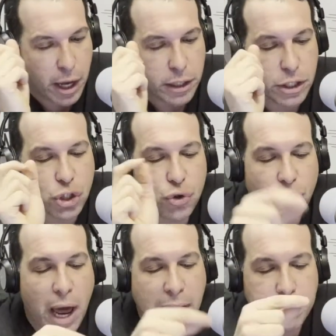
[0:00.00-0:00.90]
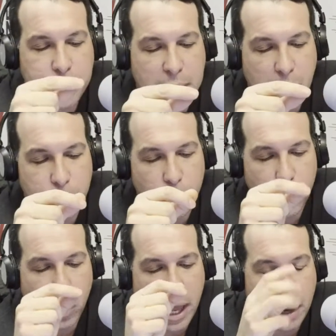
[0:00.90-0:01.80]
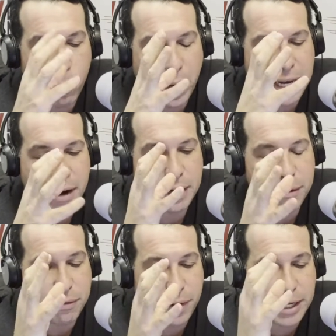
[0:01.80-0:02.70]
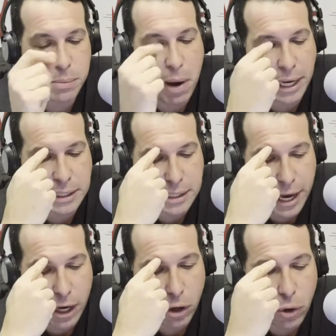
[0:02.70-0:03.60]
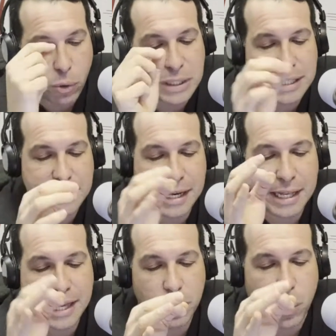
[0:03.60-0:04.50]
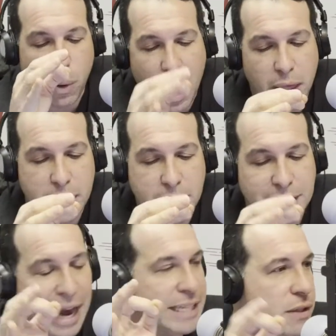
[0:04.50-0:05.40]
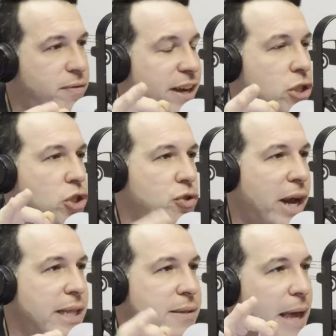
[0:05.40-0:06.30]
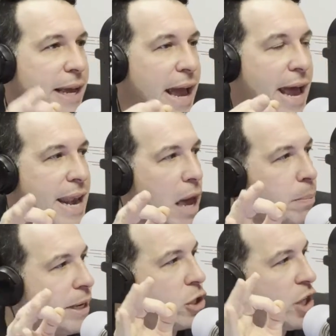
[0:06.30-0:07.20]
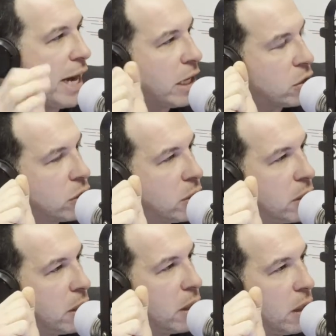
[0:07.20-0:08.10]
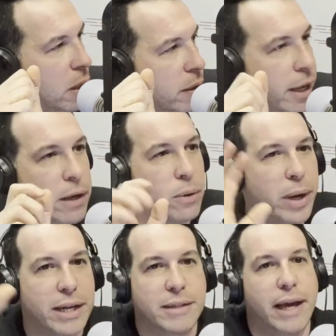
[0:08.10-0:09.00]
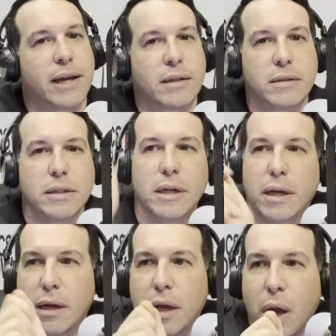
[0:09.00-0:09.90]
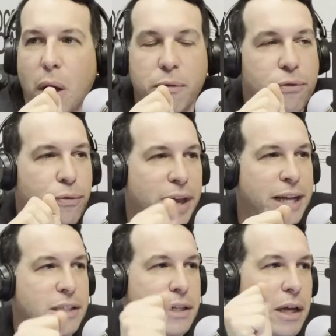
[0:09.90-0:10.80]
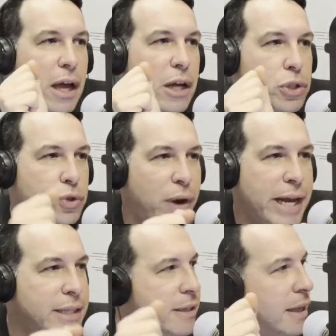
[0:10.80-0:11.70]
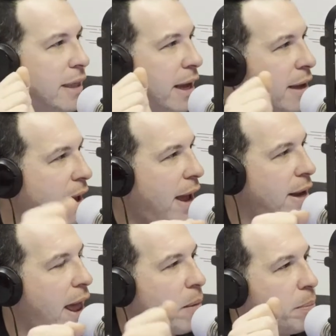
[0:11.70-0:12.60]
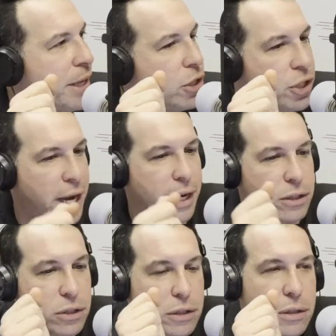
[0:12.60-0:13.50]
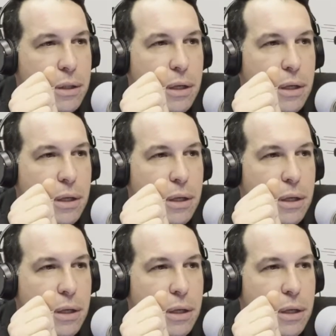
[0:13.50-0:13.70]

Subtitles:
described people when they're in a fixed mindset who see their qualities as fixed traits that cannot be changed. Wait a second. Fixed traits that cannot be changed.